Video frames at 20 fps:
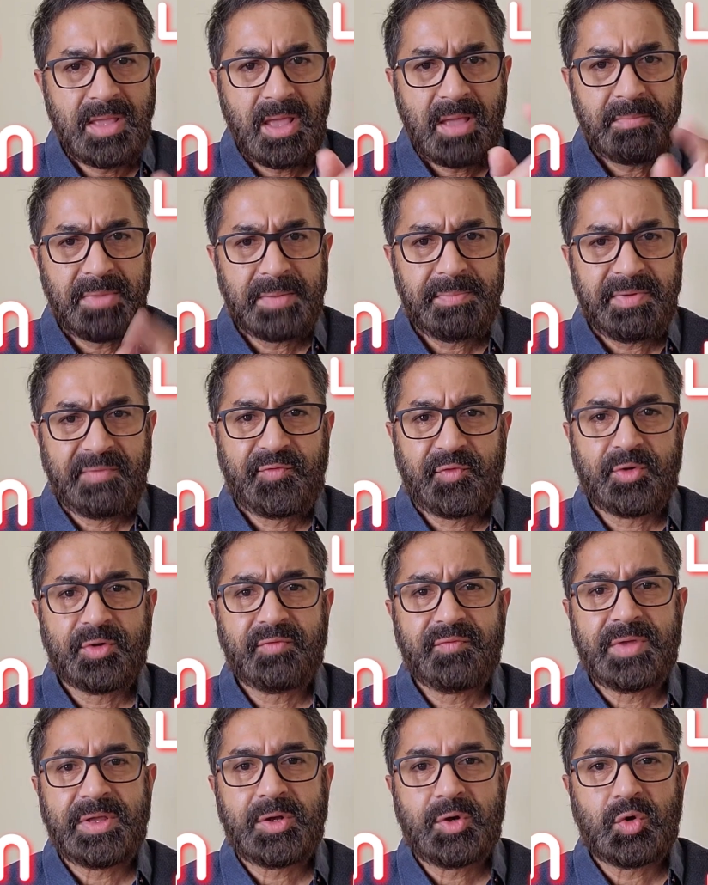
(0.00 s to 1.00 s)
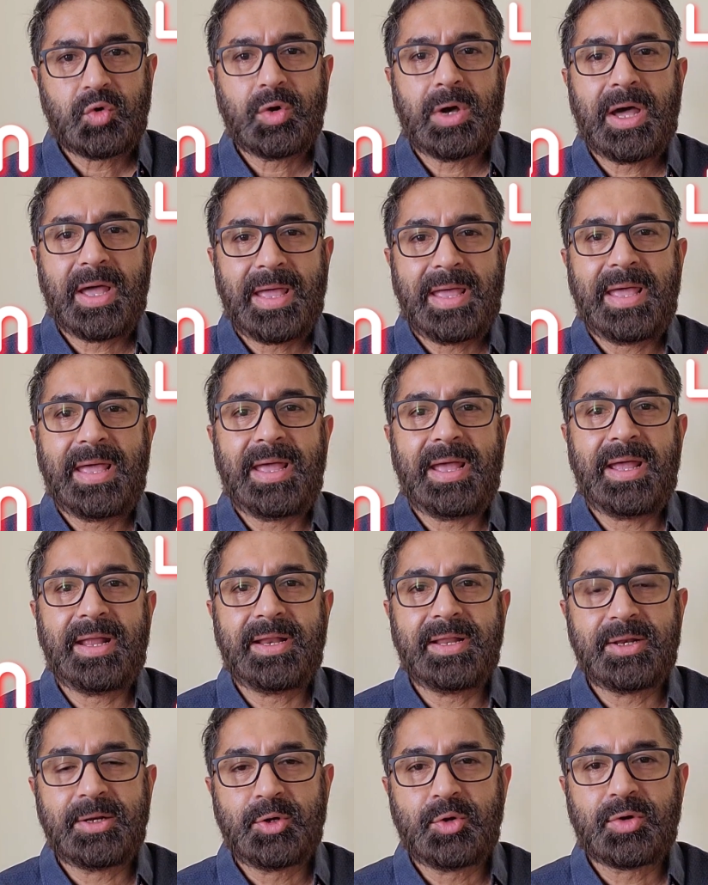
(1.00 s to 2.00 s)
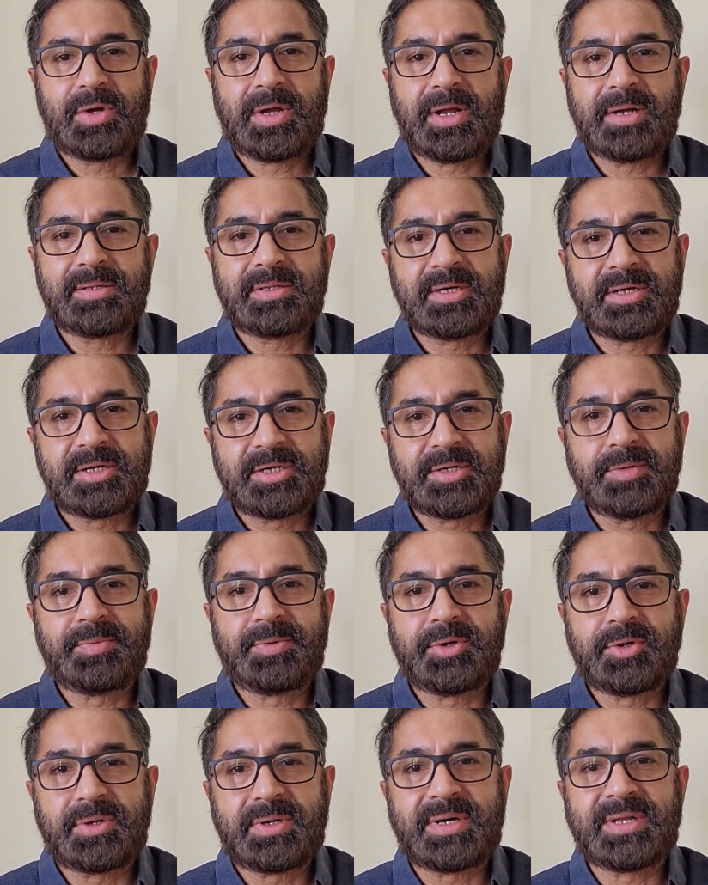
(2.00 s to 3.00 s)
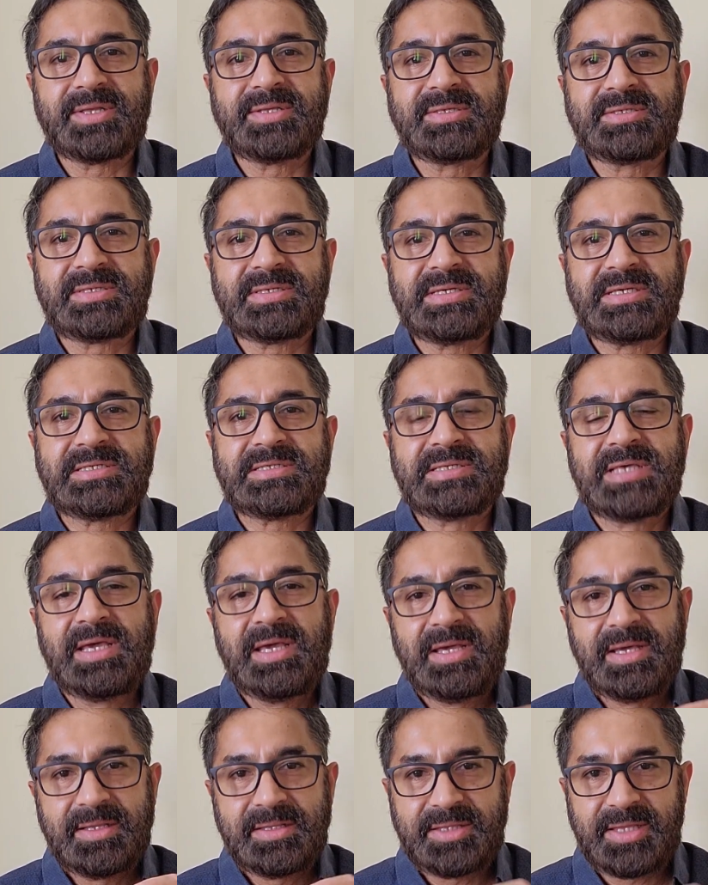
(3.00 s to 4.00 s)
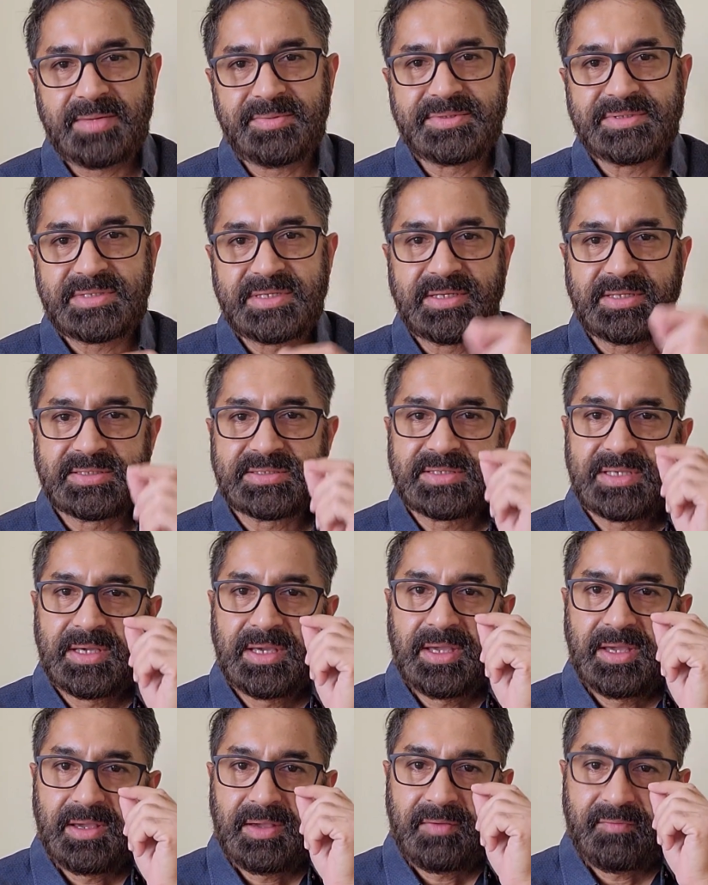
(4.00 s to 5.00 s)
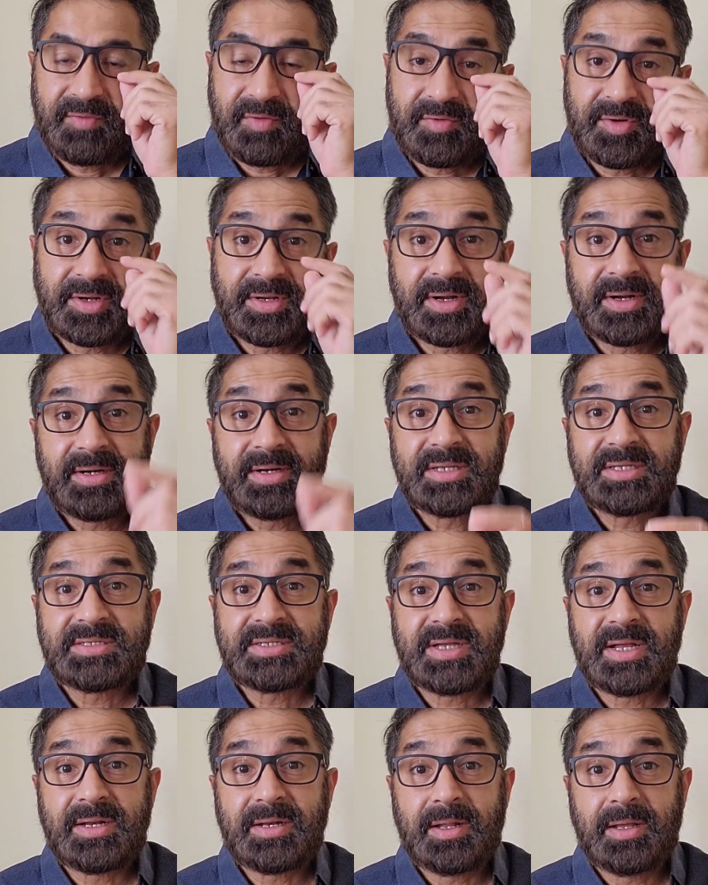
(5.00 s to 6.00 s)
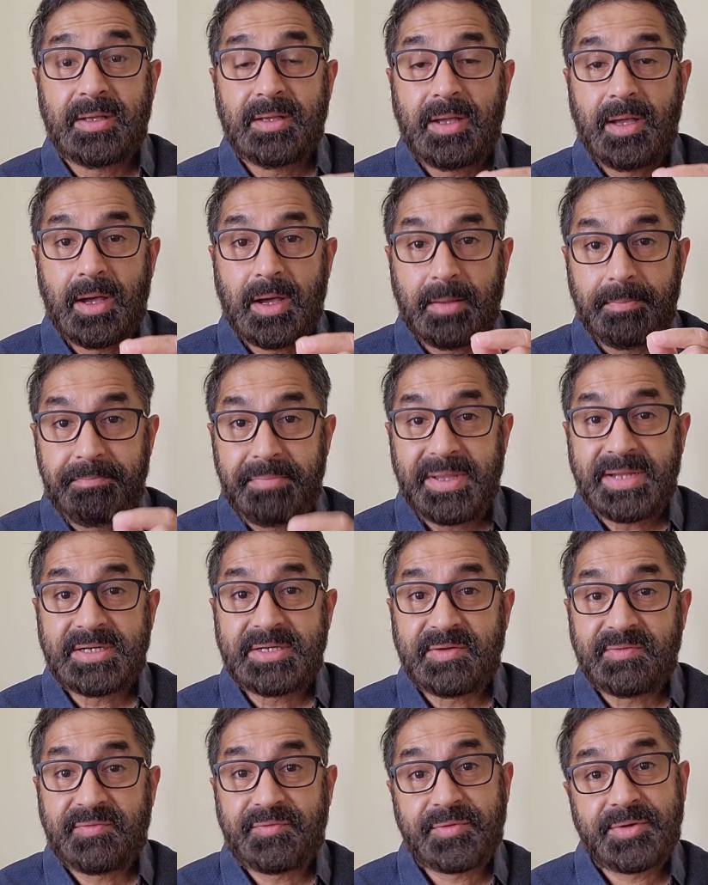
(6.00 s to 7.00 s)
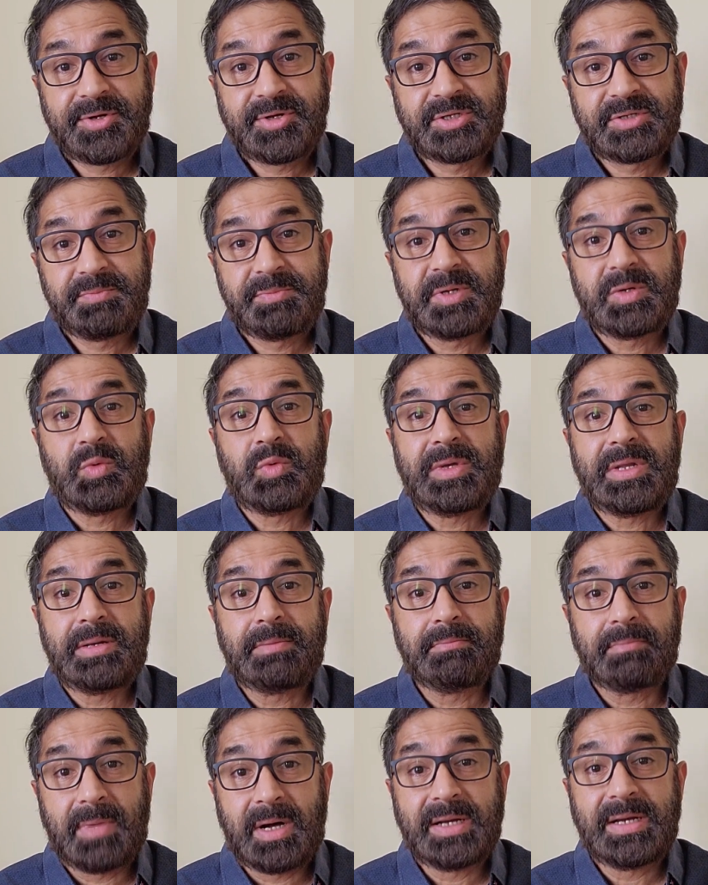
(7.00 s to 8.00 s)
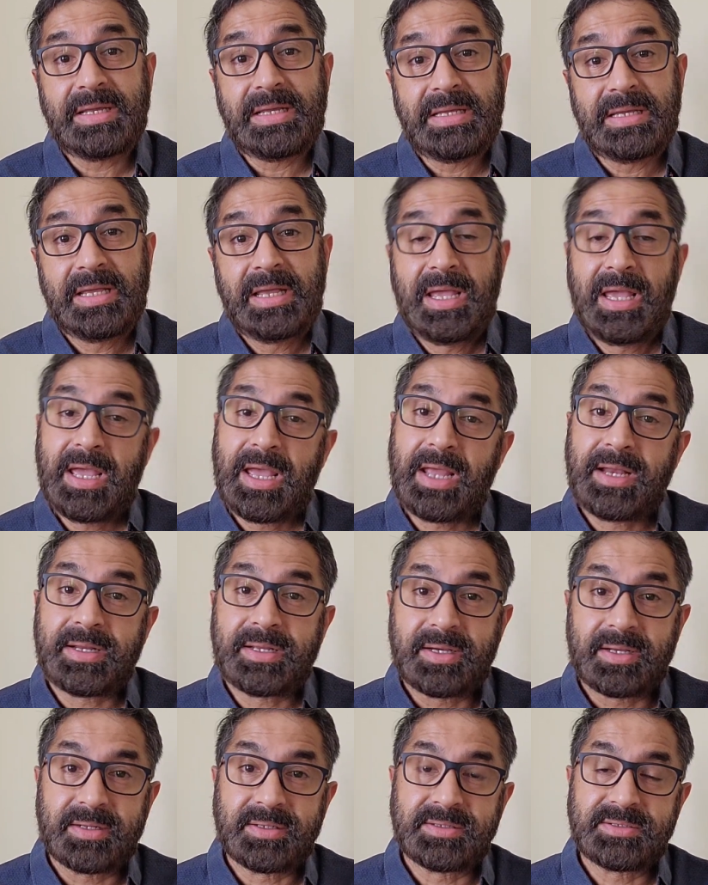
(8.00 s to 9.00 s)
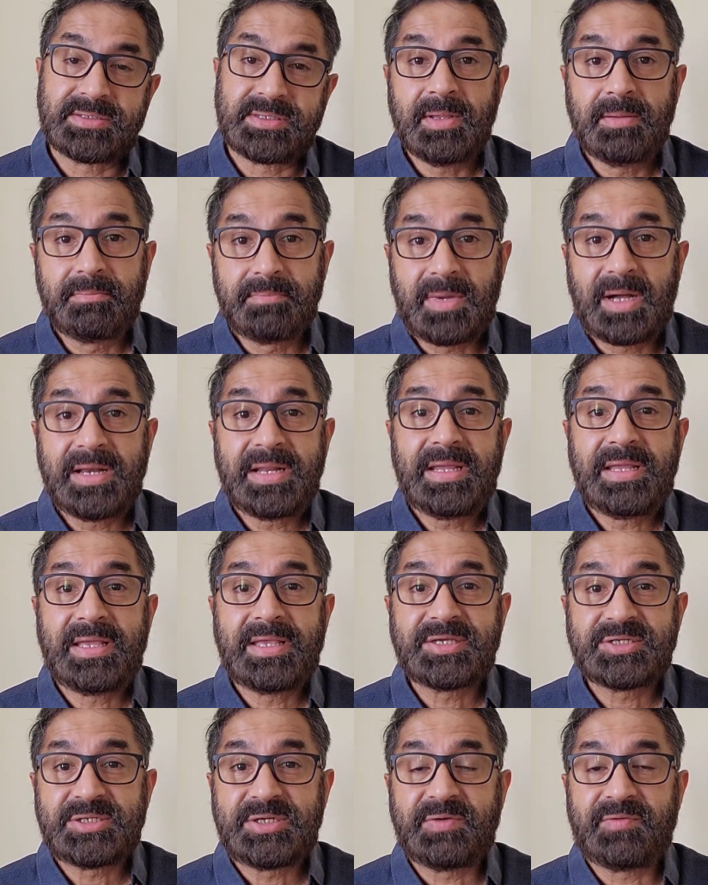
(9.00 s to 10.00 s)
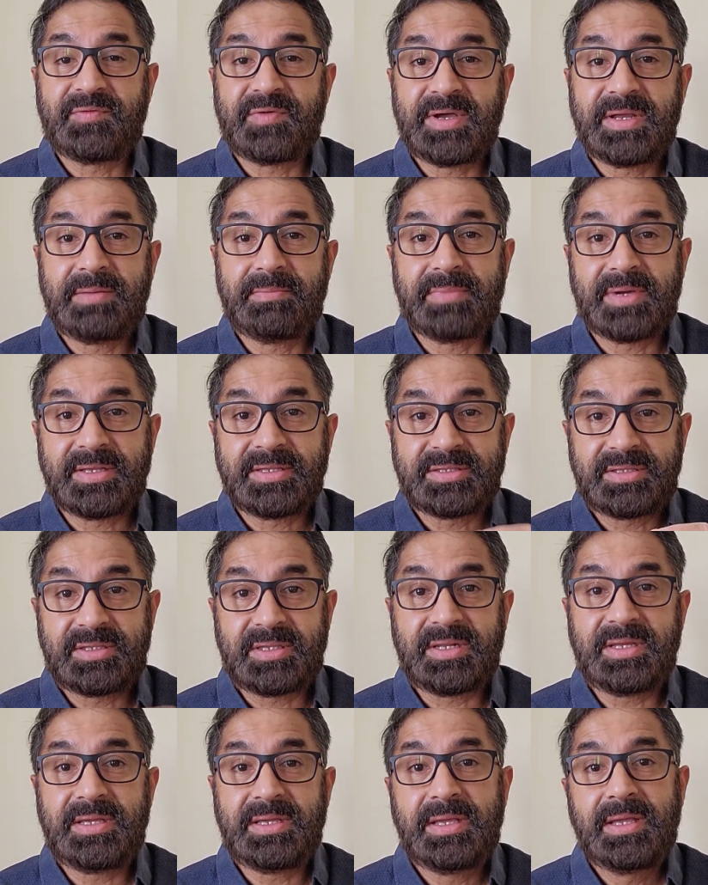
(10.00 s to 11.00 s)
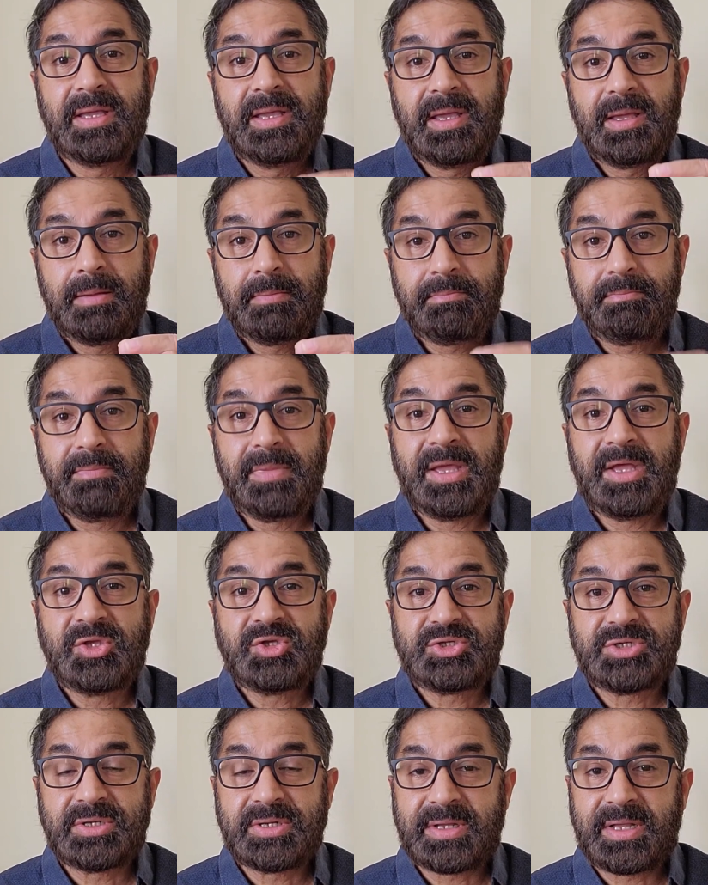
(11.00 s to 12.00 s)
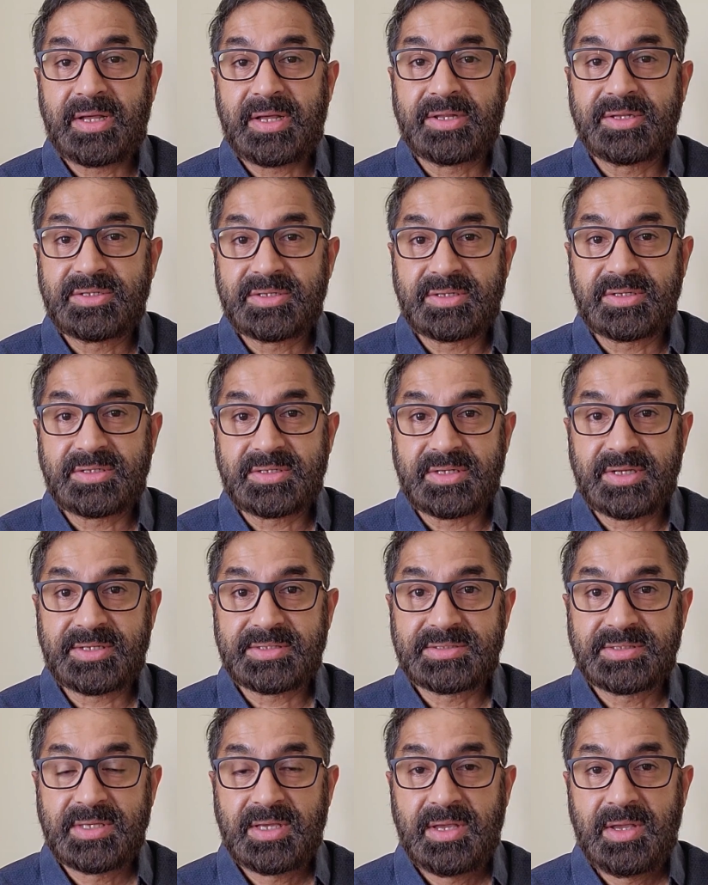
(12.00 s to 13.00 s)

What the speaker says: But before we go ahead and look at the cryptocurrencies themselves, we've got to understand a big difference between money and currency. Money is defined by three major characteristics.